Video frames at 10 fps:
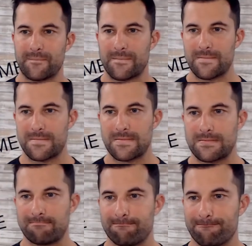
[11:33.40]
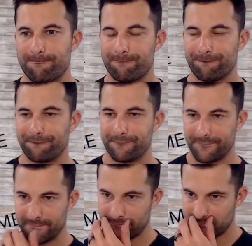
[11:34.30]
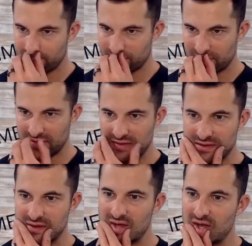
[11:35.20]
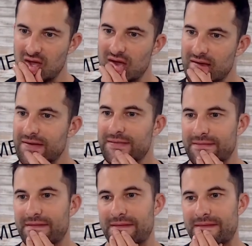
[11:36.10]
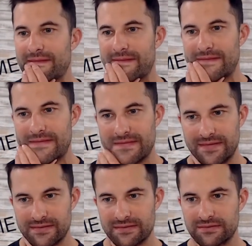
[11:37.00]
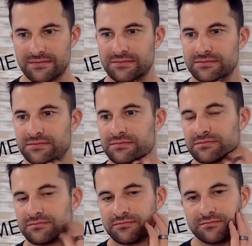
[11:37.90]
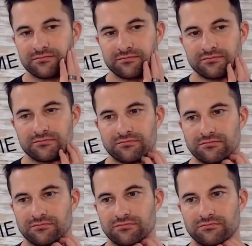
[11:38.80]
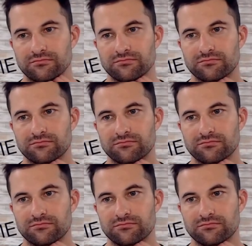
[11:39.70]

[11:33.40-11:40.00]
[no speech]